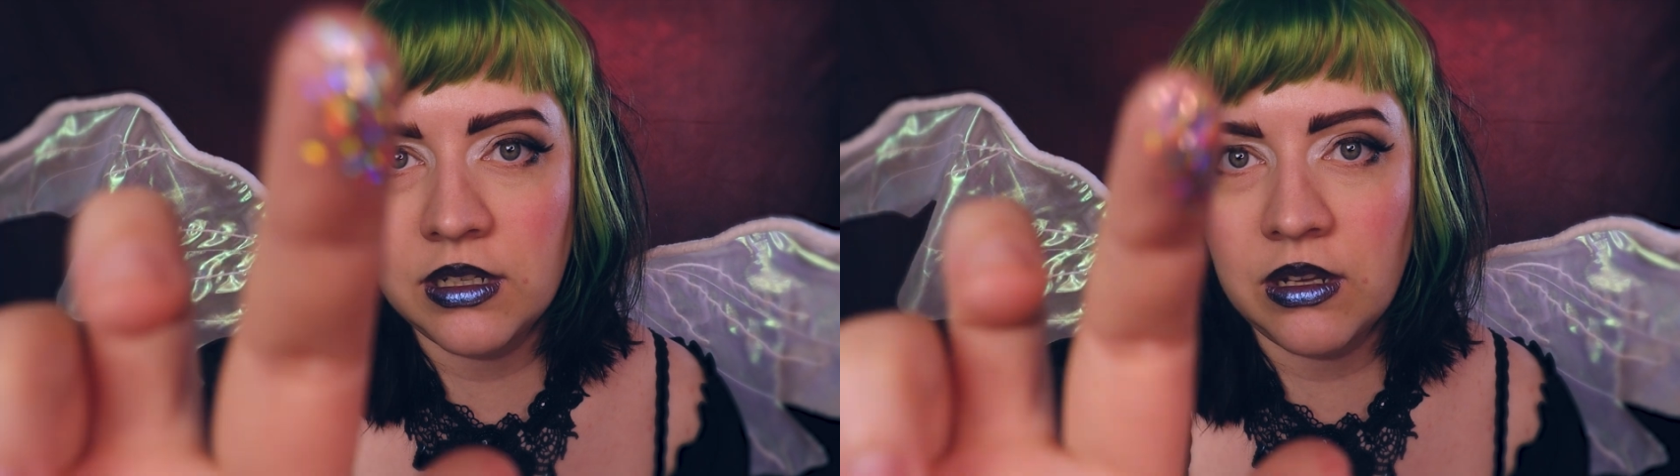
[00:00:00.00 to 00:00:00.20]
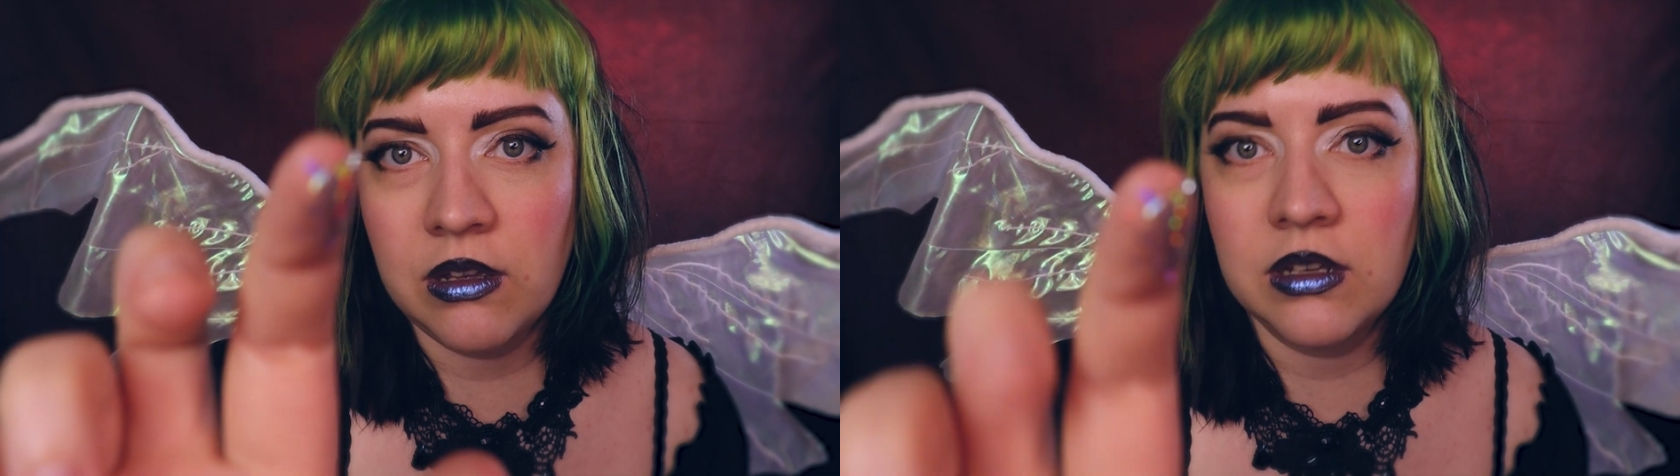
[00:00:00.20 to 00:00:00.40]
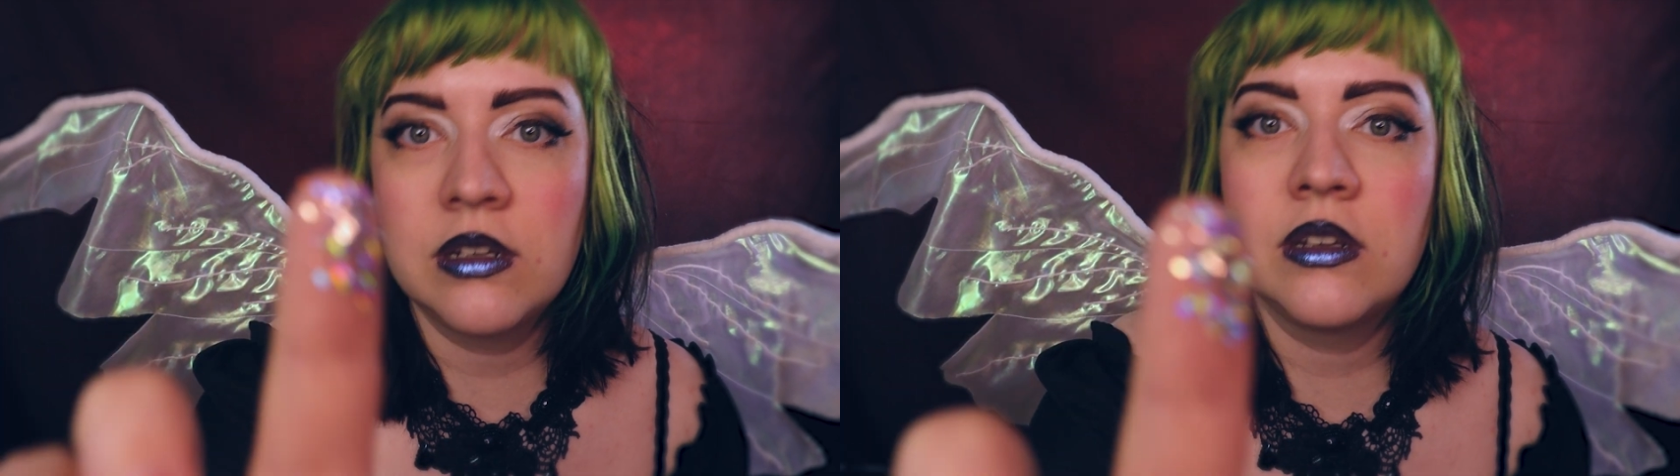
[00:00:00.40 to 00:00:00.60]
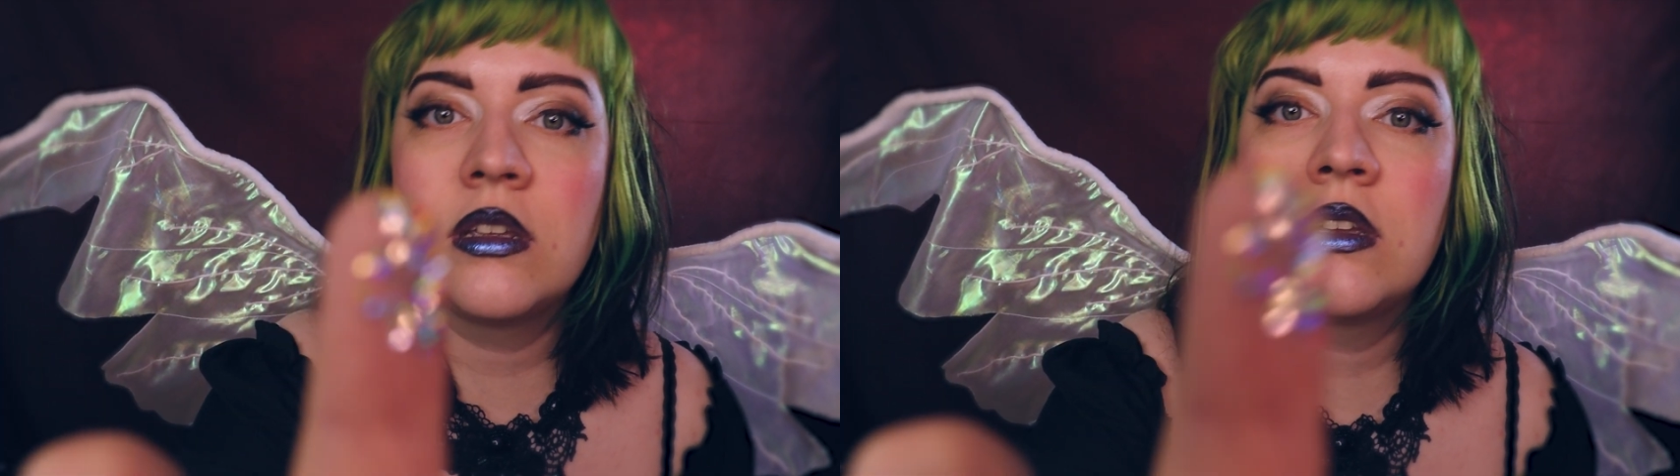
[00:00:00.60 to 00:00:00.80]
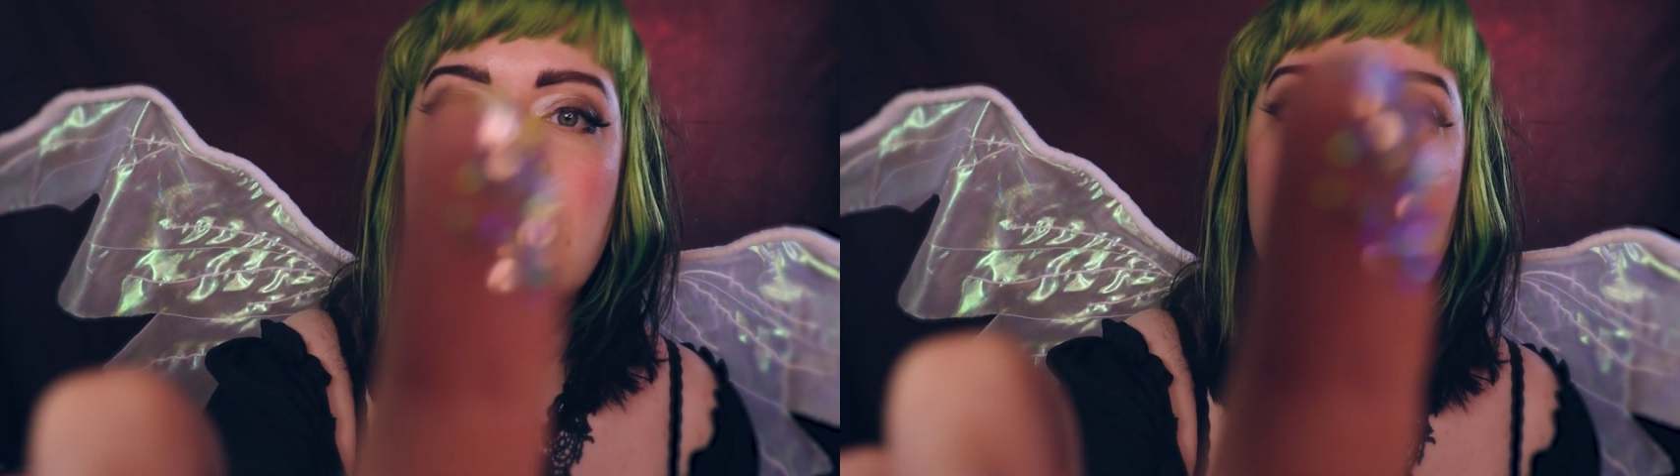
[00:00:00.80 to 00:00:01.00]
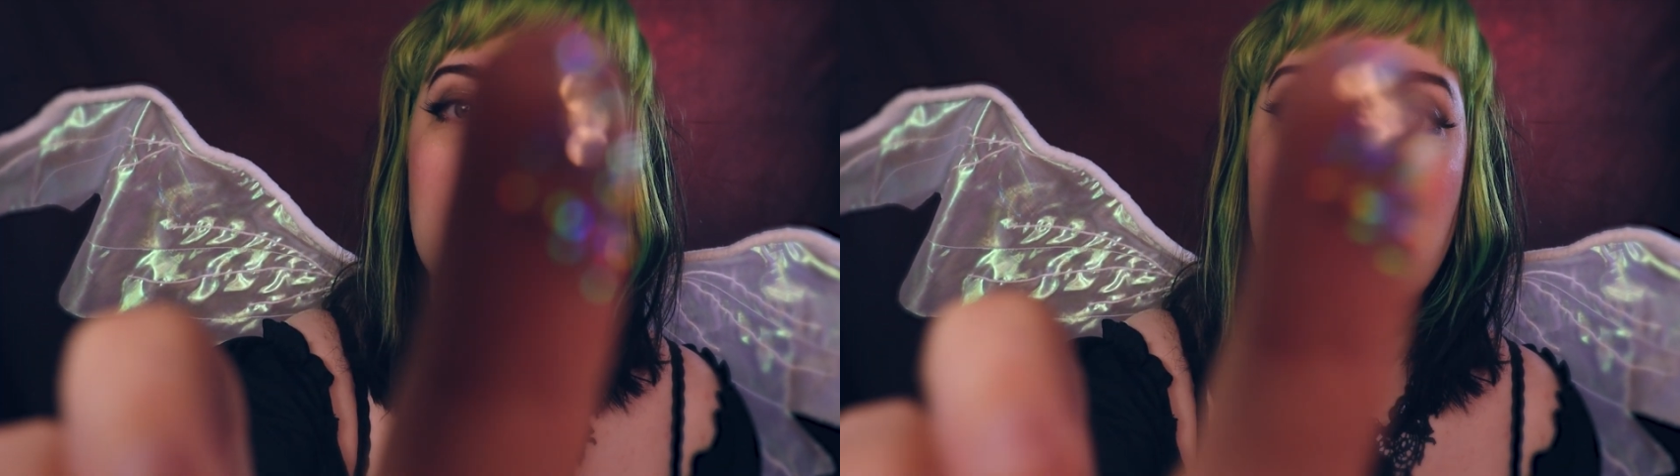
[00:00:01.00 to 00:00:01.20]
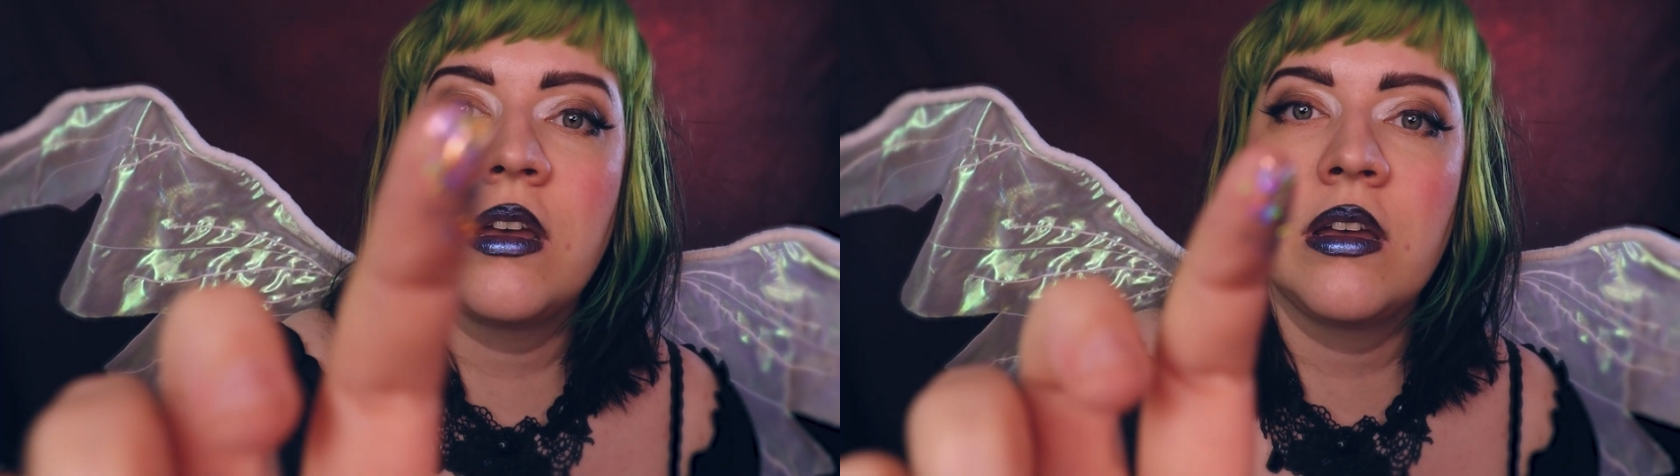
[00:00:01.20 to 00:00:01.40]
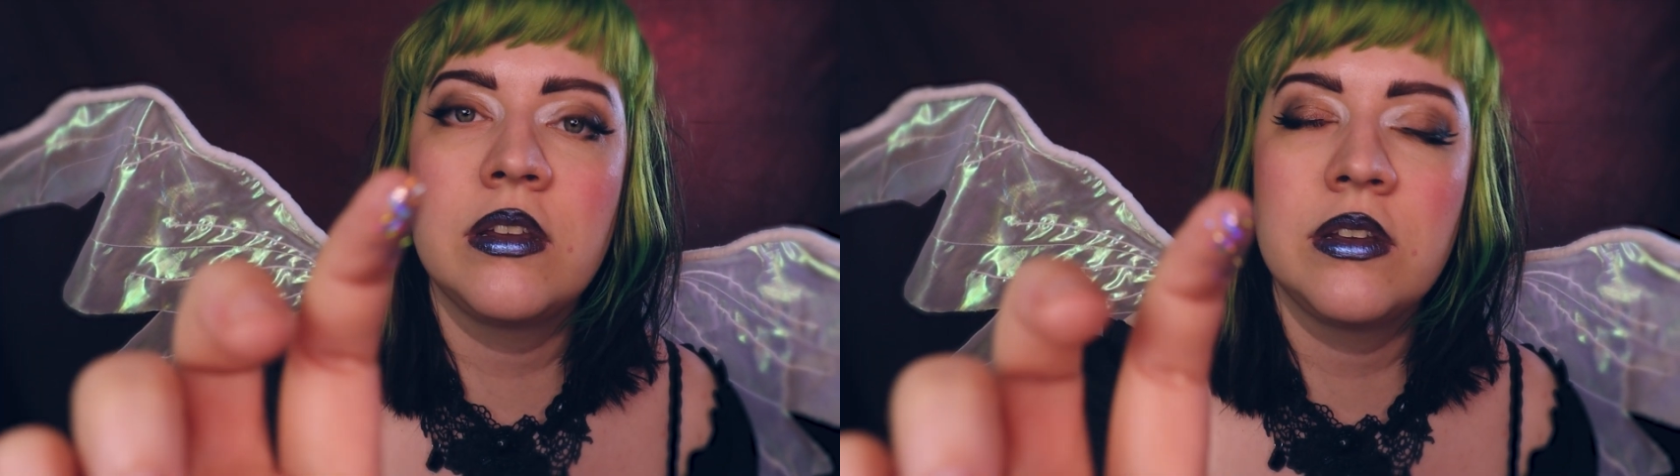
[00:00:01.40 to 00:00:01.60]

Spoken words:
dot, dot, dot,